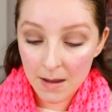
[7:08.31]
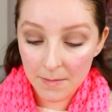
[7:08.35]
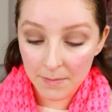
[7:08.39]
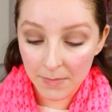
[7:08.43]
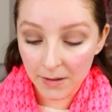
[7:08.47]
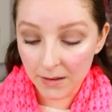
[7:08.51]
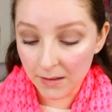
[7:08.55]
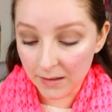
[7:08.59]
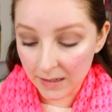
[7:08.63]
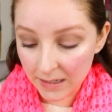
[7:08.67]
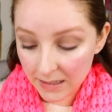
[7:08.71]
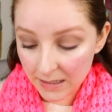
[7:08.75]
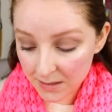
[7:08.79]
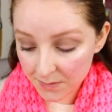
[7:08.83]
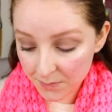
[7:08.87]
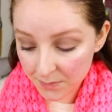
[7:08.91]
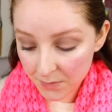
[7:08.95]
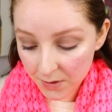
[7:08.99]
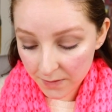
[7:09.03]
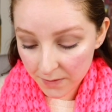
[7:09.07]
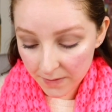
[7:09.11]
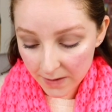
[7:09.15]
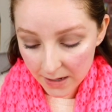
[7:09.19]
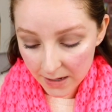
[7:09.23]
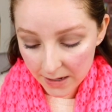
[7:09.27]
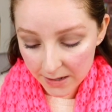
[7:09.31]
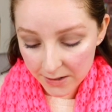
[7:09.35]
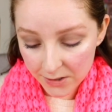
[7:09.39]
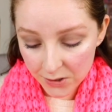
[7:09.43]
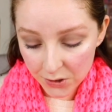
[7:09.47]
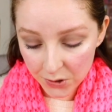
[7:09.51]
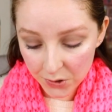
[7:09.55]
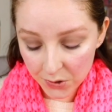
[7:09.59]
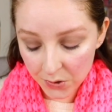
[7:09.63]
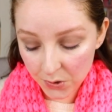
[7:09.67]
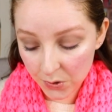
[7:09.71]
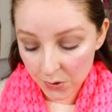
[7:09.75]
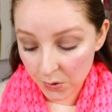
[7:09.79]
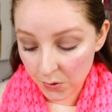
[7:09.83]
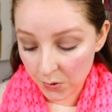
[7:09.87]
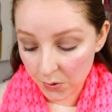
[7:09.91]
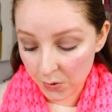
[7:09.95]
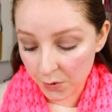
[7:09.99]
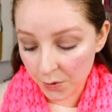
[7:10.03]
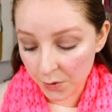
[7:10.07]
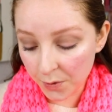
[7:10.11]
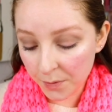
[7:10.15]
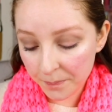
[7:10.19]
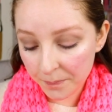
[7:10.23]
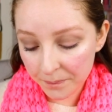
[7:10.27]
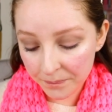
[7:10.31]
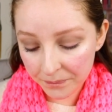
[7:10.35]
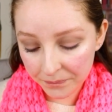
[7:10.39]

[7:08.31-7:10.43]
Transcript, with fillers: But let's move on to